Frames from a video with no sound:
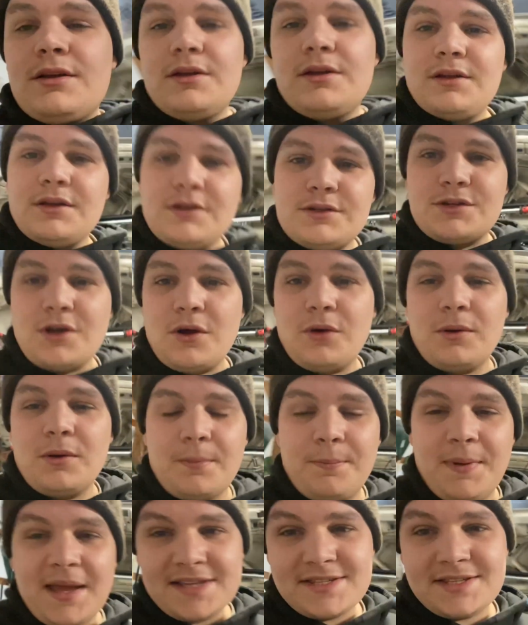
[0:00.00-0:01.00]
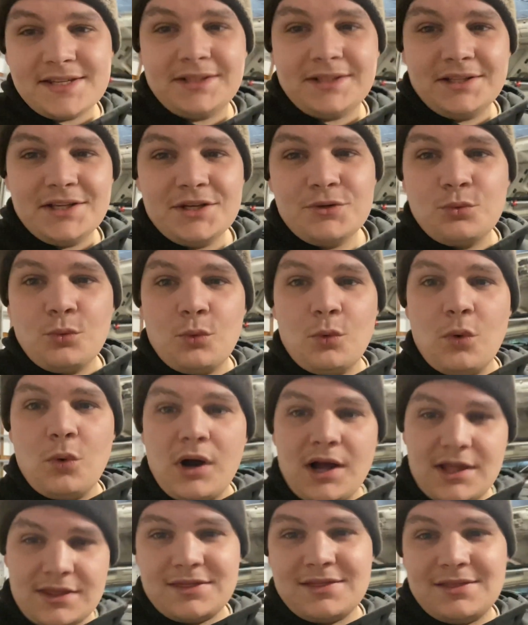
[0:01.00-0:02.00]
So basically,
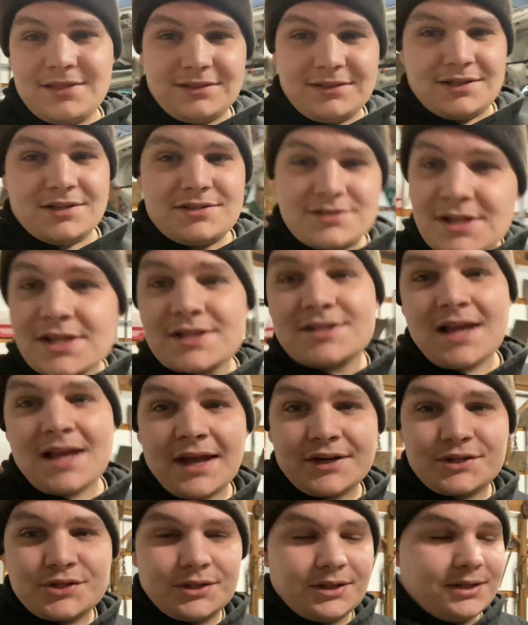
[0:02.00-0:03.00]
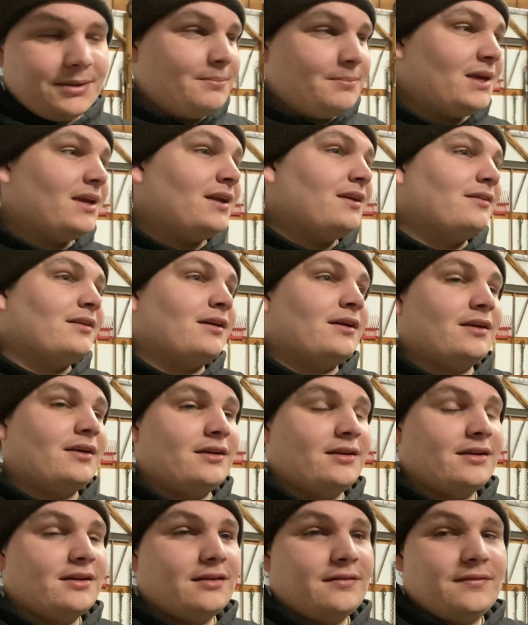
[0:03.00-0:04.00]
what does this actually mean?
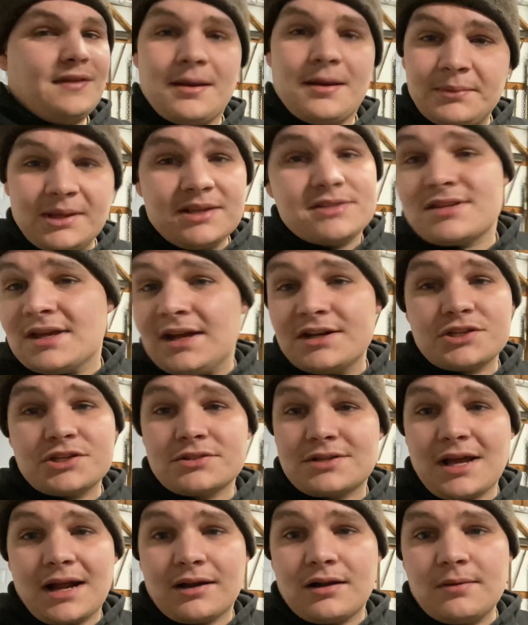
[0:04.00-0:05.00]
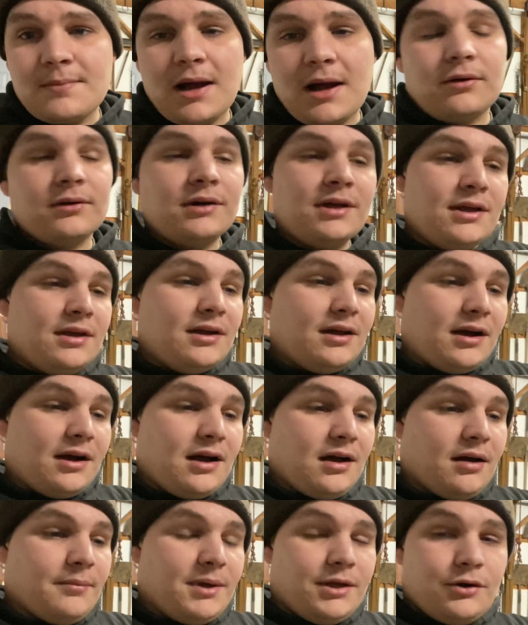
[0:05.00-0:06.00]
That means the engine's got to come out.
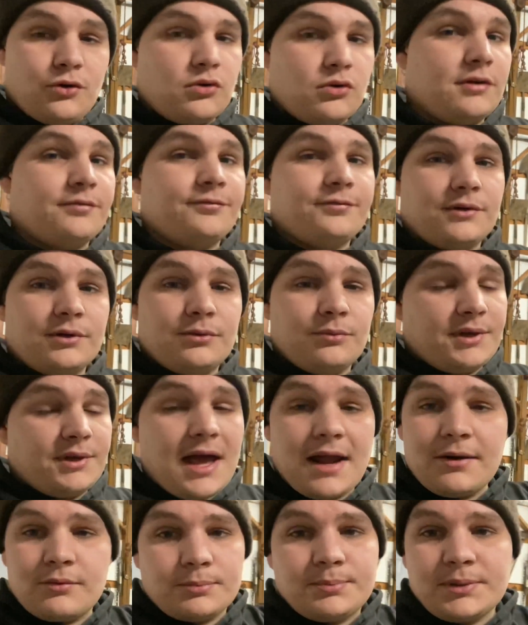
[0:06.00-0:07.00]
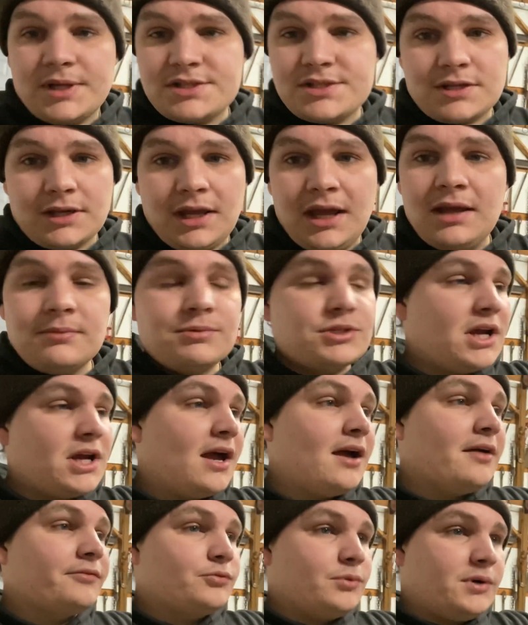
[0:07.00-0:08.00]
We got to replace the
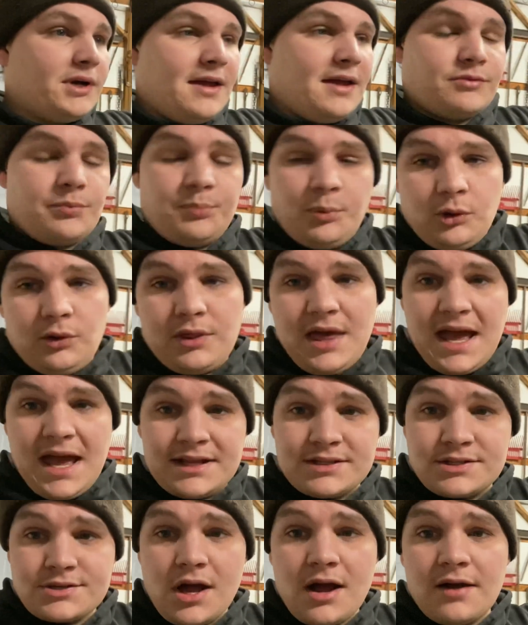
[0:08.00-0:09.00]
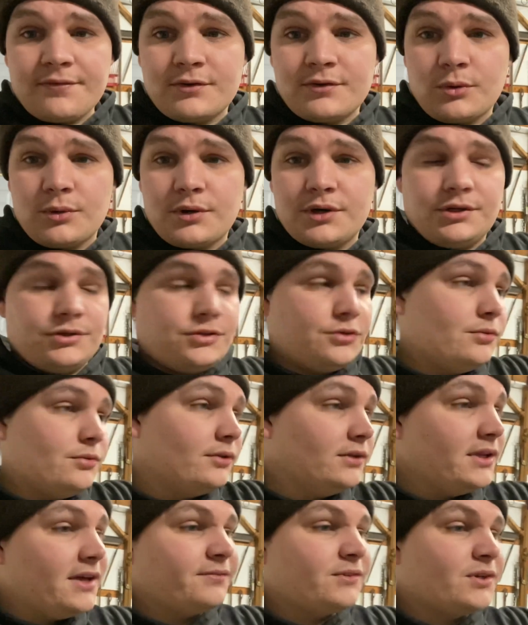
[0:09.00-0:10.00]
camshaft. We're going to have to pull the heads off in order to do the
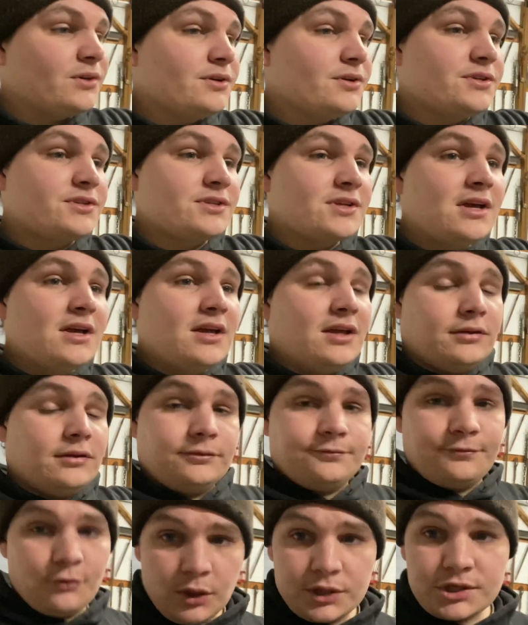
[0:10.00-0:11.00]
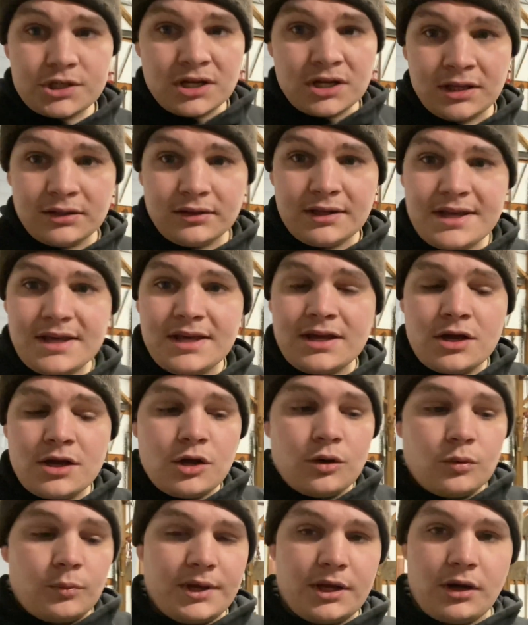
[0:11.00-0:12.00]
lifters. Fortunately,
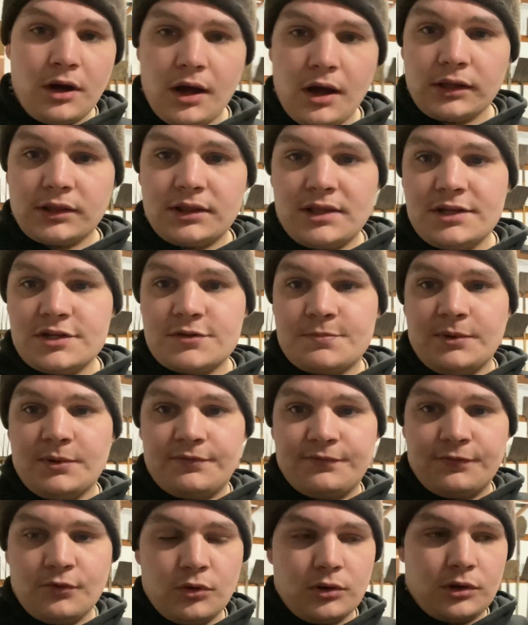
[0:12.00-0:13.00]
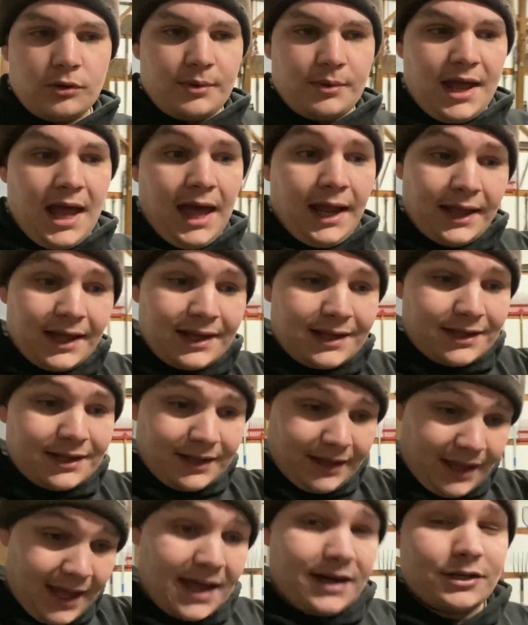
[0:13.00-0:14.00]
we caught this before we had a
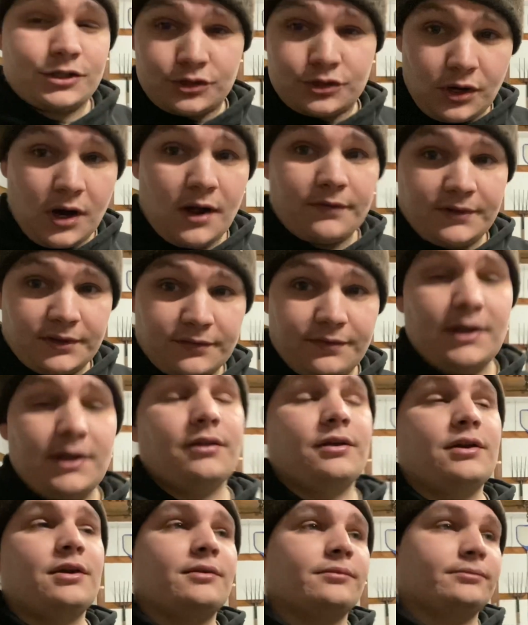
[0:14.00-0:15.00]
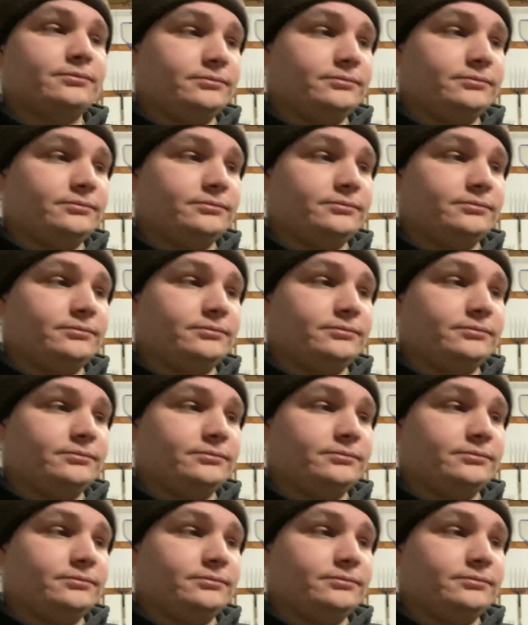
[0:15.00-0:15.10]
catastrophic failure.